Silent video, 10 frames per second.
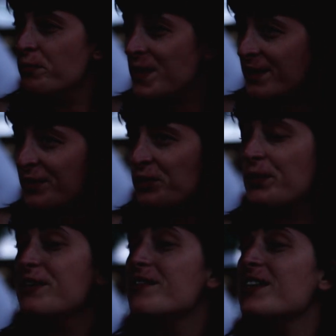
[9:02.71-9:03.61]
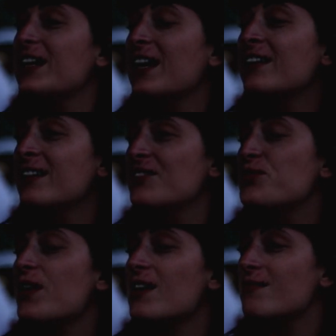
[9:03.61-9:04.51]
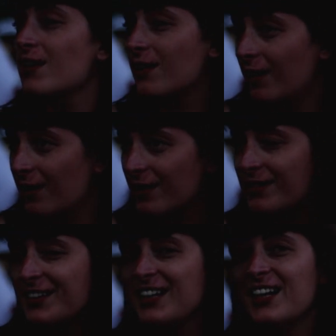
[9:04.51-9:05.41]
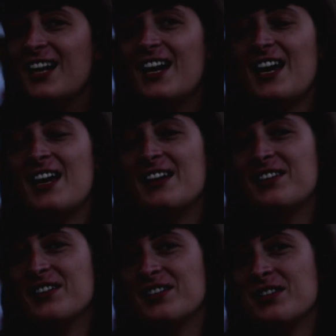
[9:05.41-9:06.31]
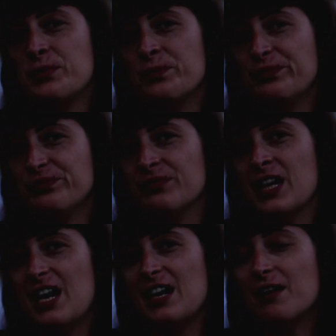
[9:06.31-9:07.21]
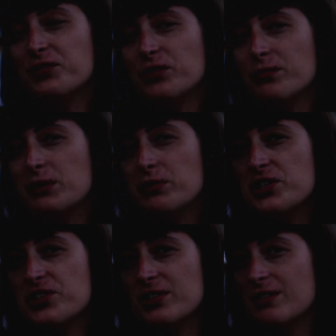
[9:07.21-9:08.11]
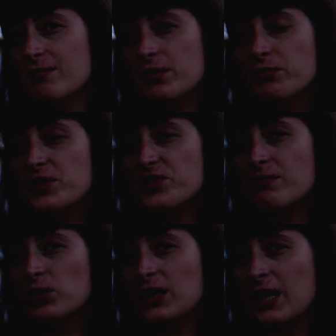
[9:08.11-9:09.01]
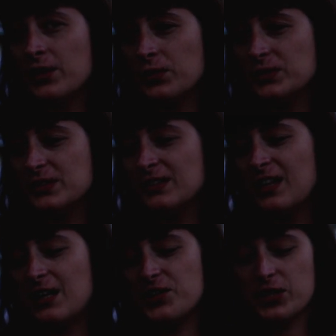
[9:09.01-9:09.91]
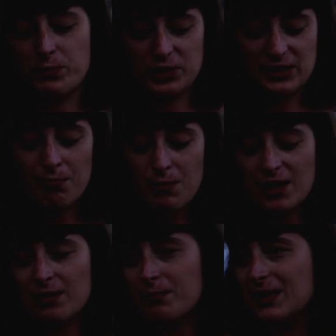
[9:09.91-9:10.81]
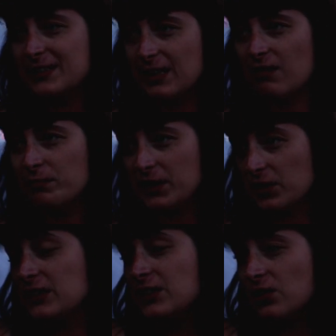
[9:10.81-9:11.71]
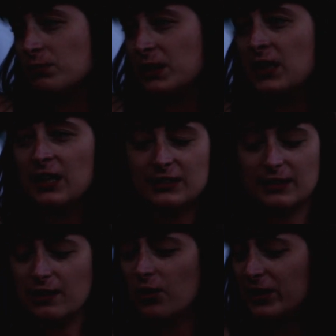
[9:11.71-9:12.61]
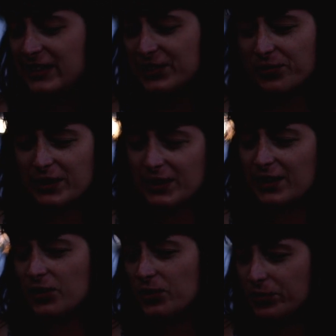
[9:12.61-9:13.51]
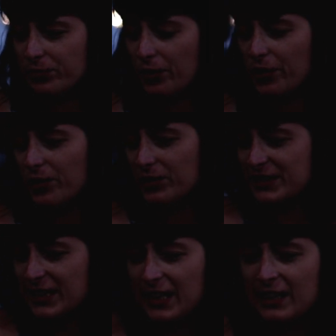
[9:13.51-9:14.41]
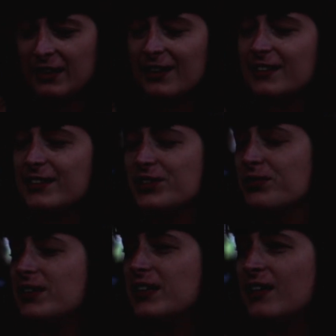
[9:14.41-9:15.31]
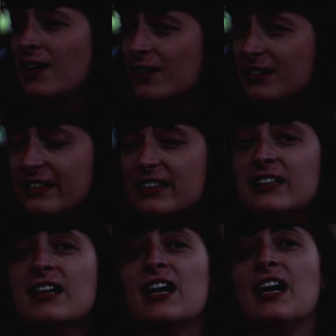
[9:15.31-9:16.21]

woman who even can drive a car, and after we reached the volcanoes, I just put some mud on myself, because he told me that, oh, it's really good for your skin and it's really healthy.